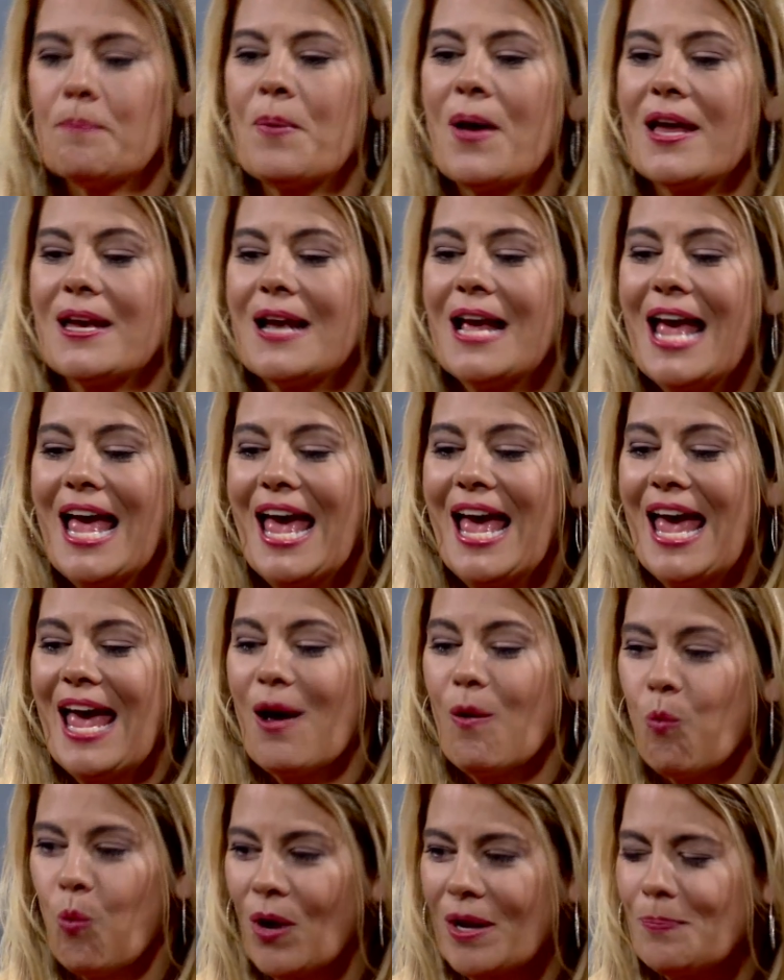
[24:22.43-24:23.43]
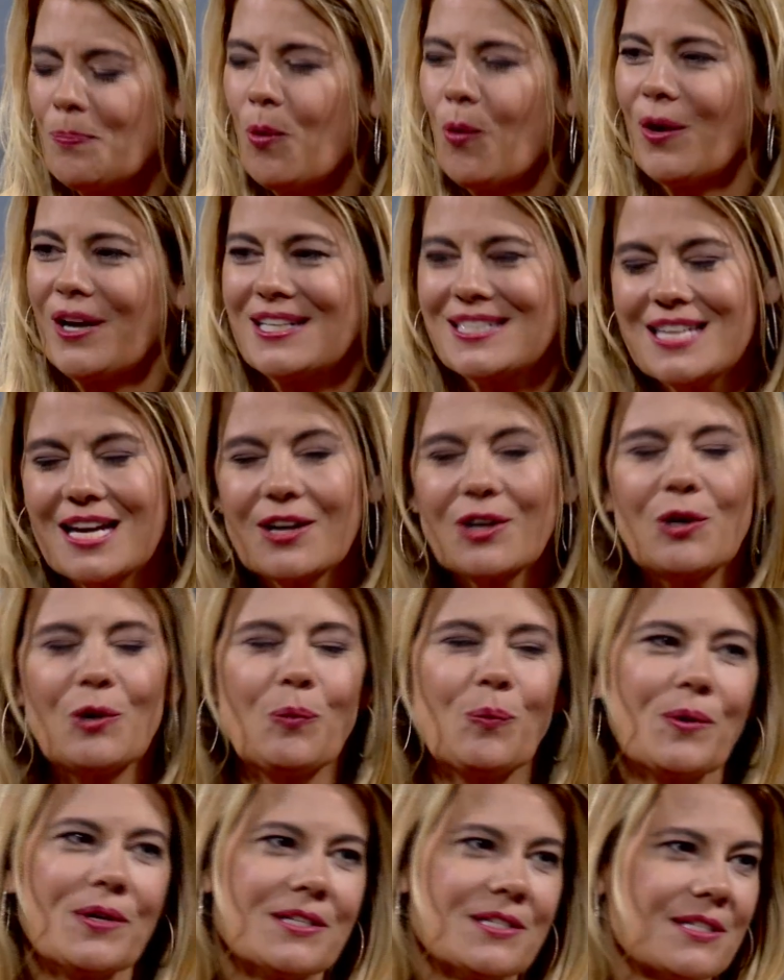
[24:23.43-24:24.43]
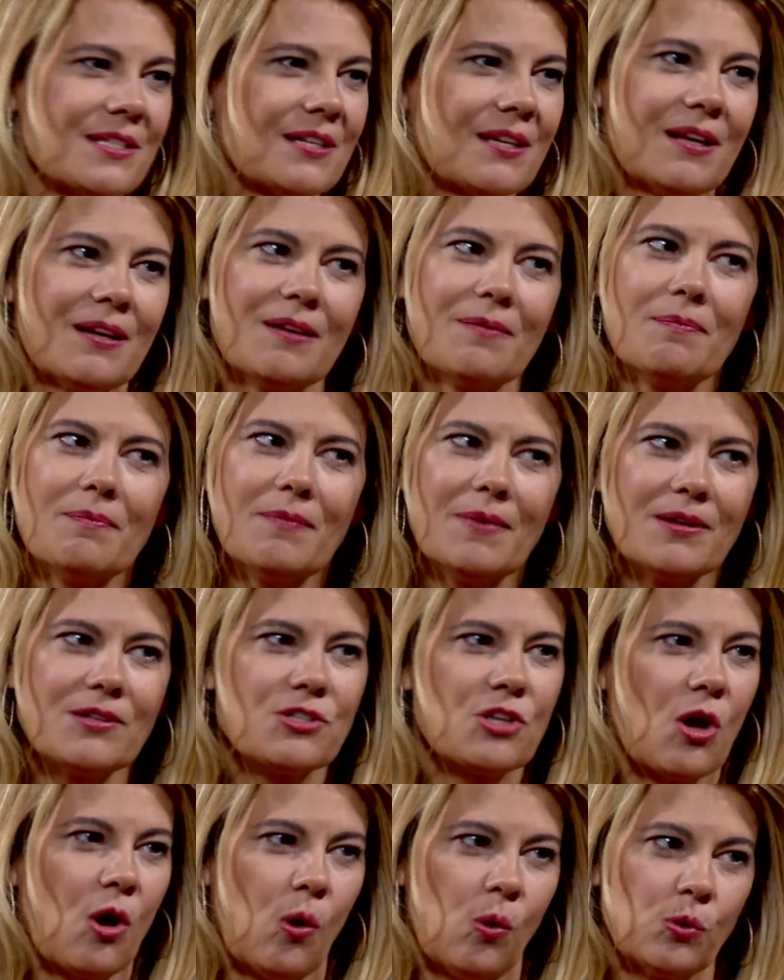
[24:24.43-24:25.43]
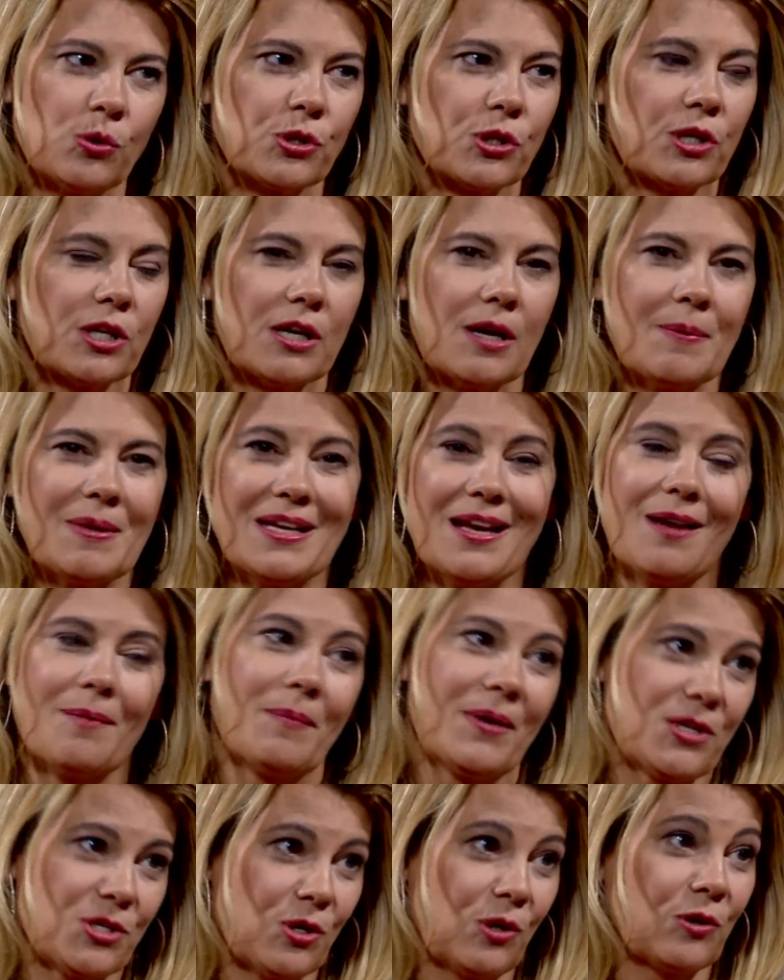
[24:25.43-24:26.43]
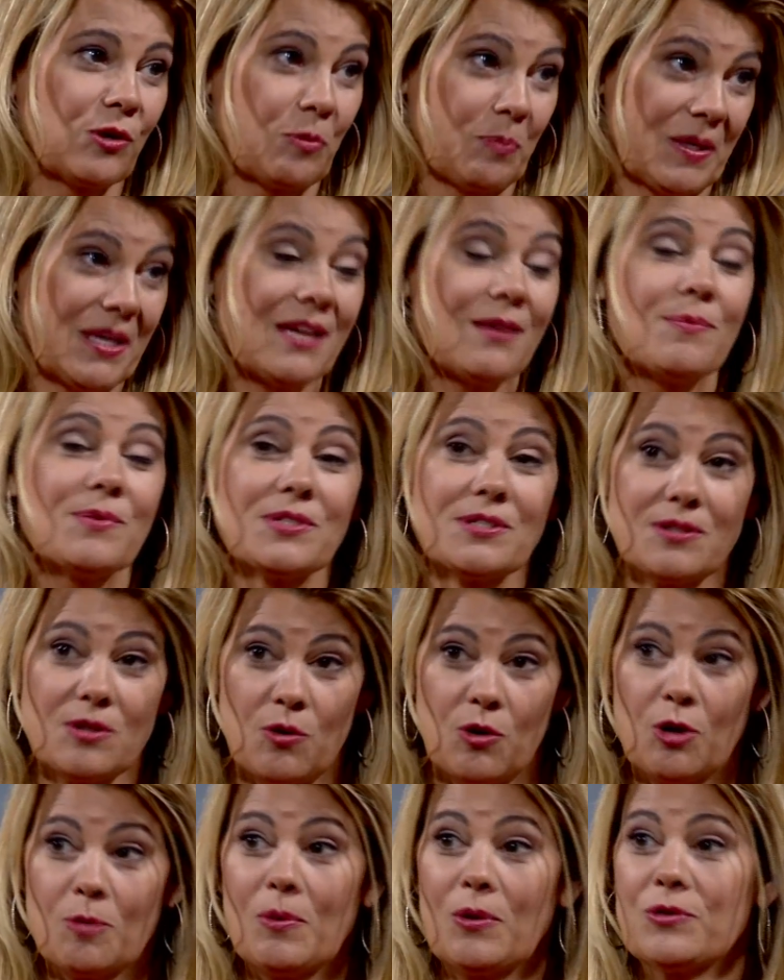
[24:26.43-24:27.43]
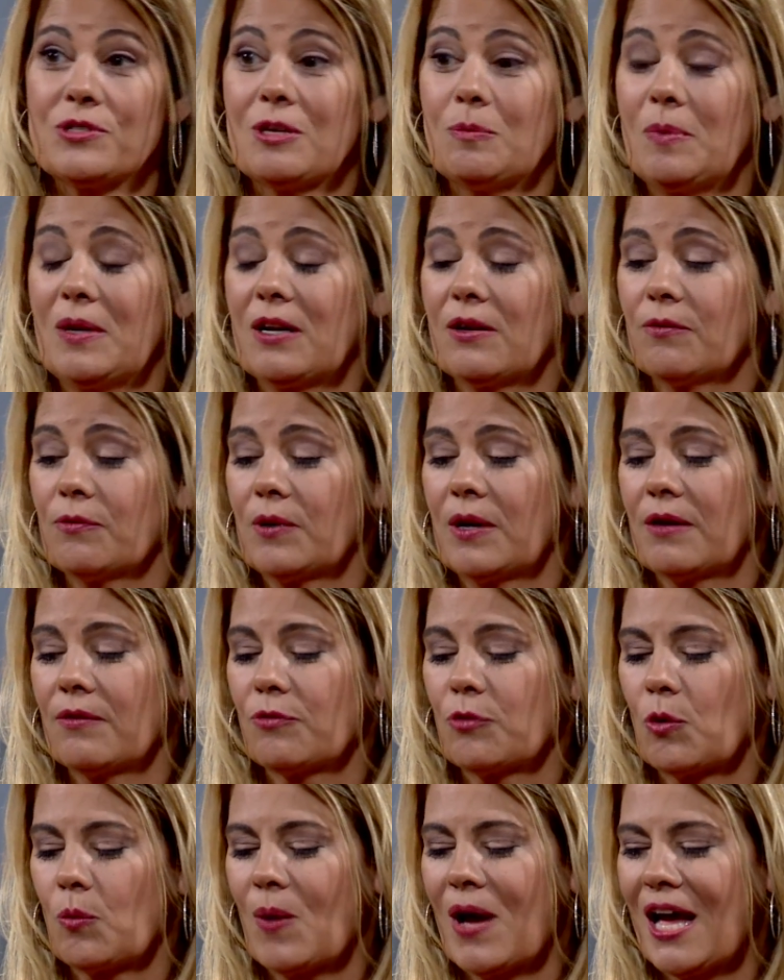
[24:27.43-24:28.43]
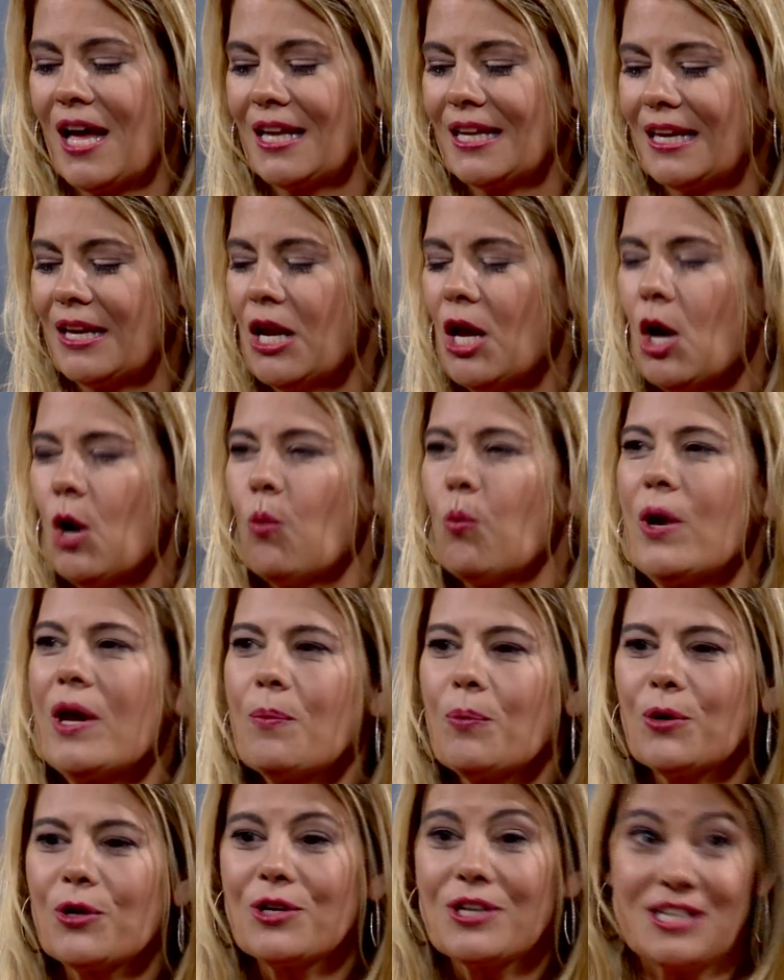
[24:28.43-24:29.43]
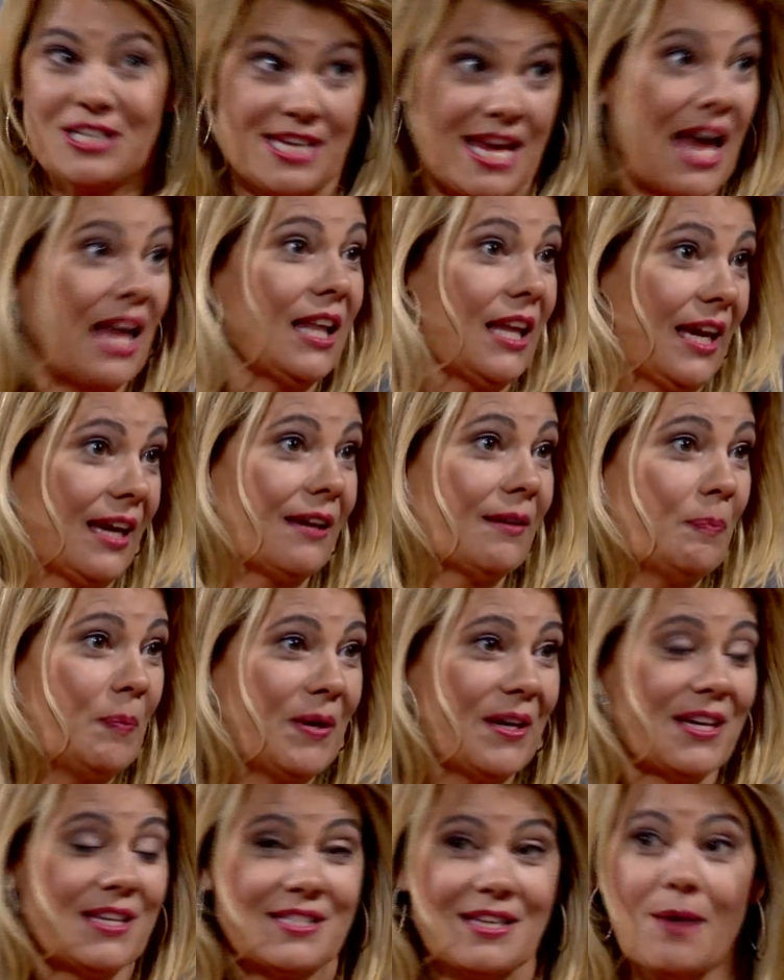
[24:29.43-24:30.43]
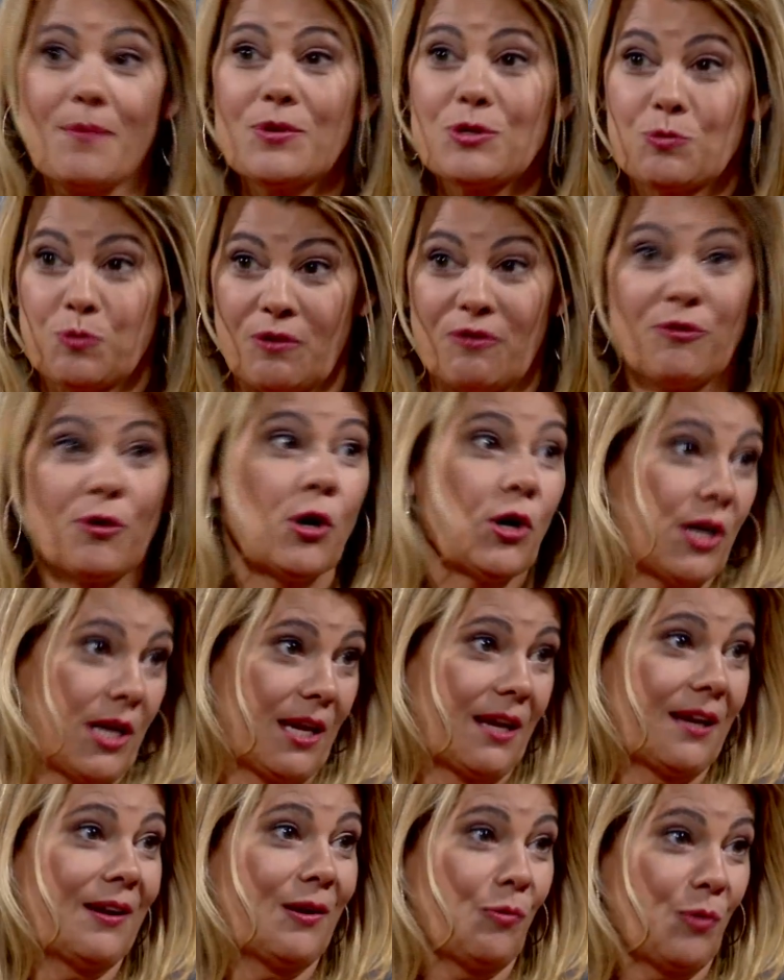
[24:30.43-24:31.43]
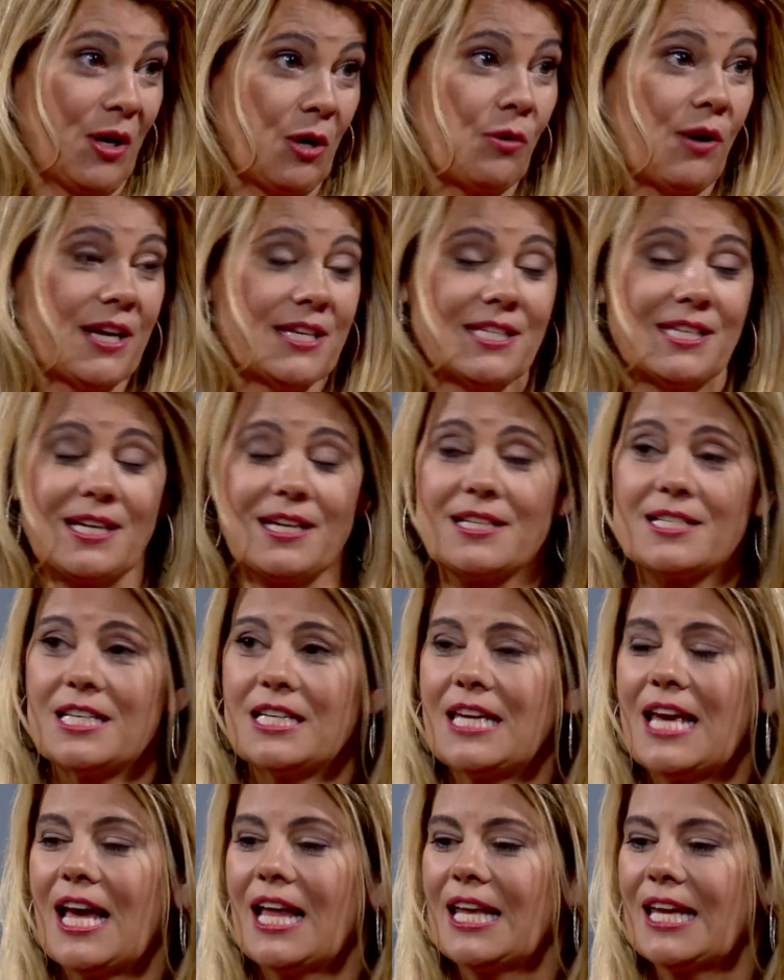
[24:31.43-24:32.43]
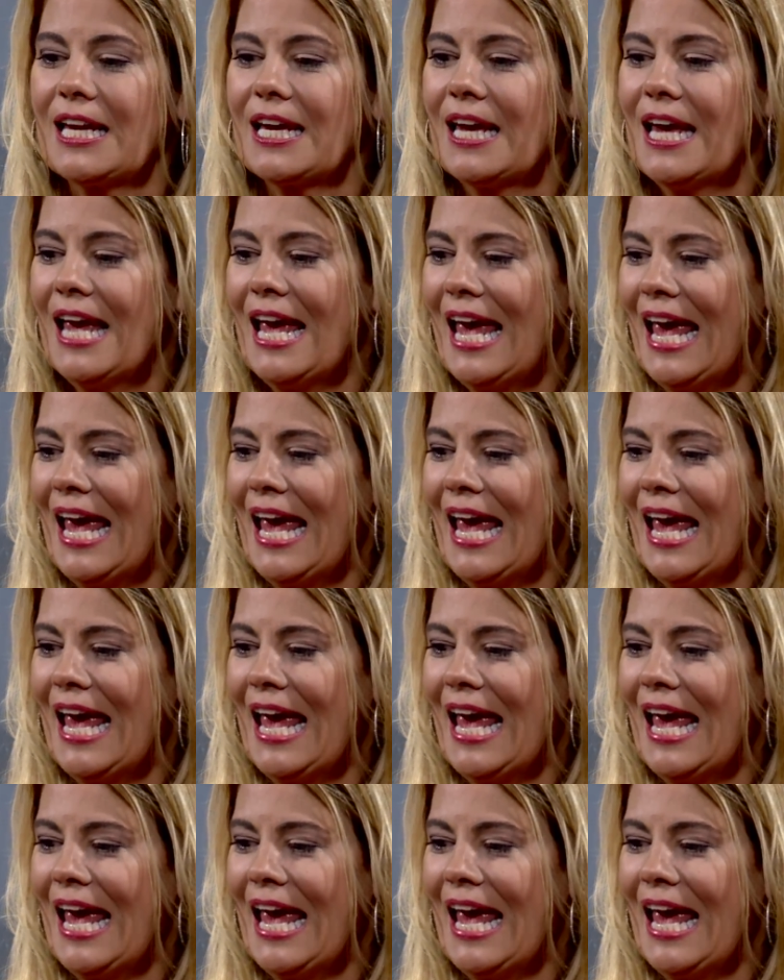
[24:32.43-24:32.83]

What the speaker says: But at one point, Tucker was much older. I mean, not much older, but the hormones had been around for a while, and we were yelling because I was reverting and regressing to yelling.